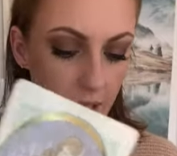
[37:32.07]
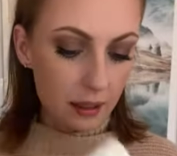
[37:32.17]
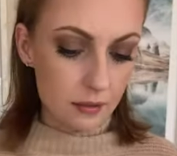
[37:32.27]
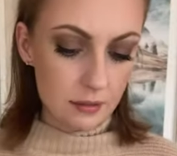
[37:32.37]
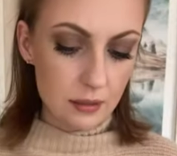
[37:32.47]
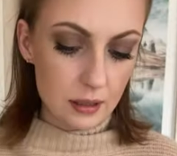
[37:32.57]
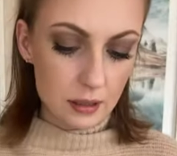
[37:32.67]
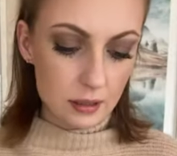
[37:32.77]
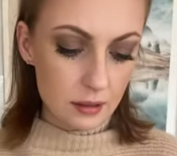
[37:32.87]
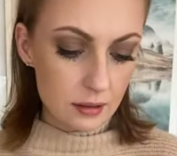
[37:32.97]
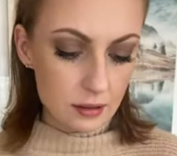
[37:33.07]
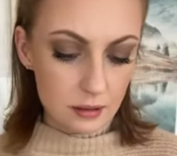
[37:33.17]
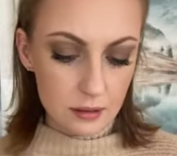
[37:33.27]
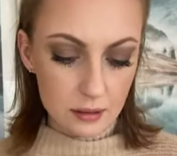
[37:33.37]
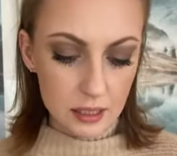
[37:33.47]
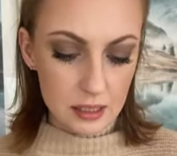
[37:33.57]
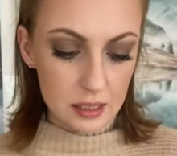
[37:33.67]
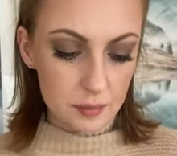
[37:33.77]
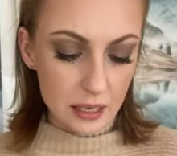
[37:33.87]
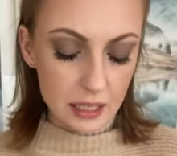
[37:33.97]
it because
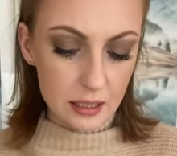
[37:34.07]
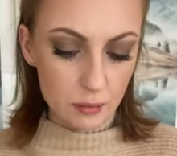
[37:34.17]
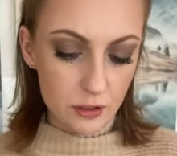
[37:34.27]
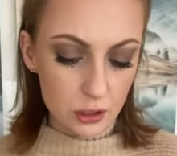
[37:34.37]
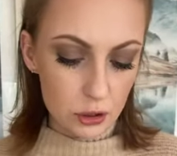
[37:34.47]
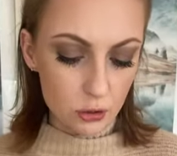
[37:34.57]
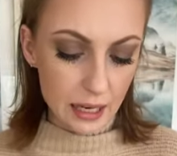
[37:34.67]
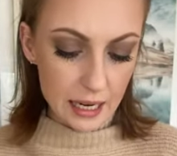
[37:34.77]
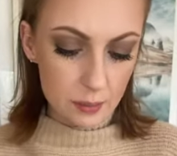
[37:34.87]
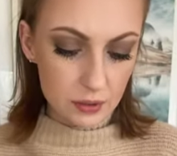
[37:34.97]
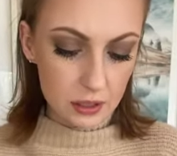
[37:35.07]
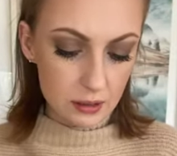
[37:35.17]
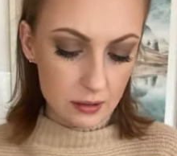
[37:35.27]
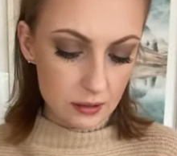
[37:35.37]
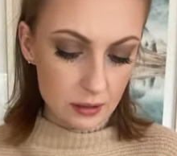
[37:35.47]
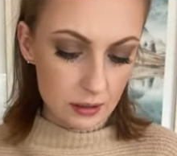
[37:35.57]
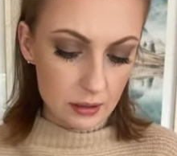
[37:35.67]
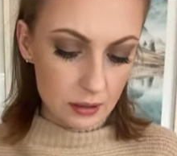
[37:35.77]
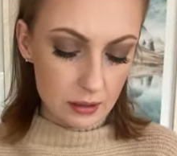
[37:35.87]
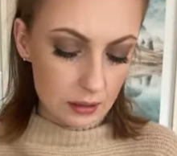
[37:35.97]
it's making them feel trapped.
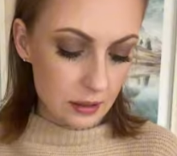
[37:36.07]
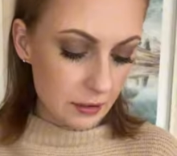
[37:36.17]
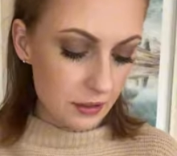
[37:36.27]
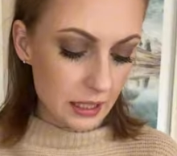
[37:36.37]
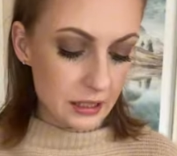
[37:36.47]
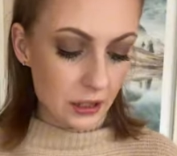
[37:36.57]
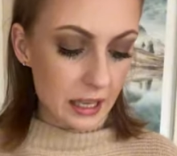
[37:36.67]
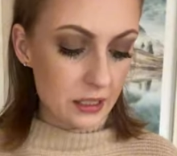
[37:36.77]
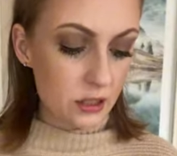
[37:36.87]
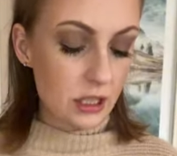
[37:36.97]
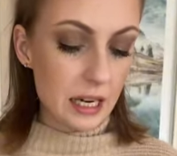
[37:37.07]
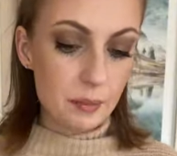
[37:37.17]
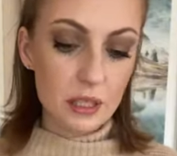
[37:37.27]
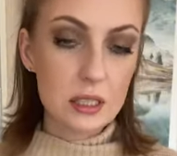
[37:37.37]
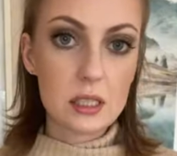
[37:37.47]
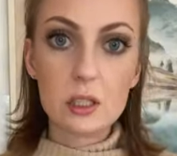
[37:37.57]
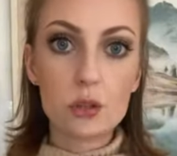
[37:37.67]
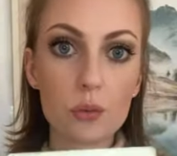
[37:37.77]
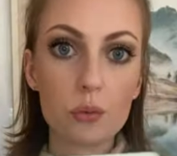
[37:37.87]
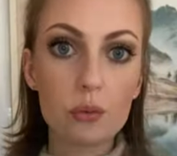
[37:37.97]
They feel like their hands are tied because of the
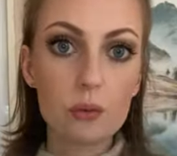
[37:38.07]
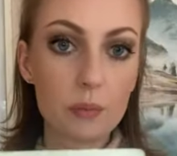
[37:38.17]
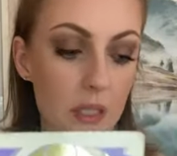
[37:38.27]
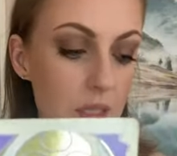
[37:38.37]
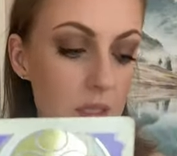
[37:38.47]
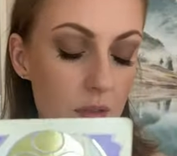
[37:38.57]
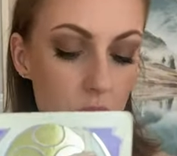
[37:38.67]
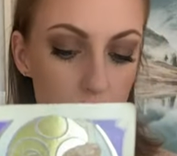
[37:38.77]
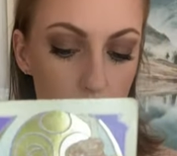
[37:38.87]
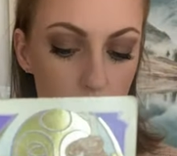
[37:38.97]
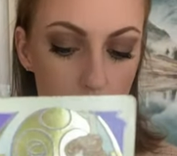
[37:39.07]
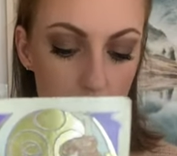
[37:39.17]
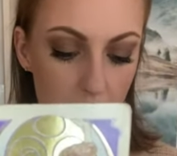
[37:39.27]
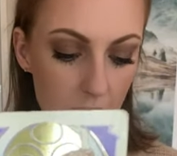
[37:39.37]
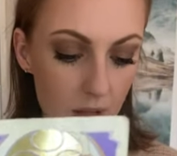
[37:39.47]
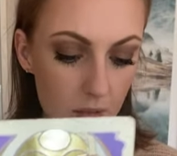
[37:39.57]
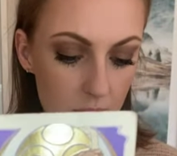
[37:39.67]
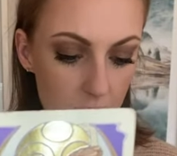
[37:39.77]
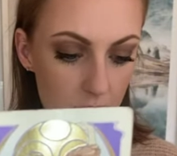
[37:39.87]
truth, because of the truth coming out.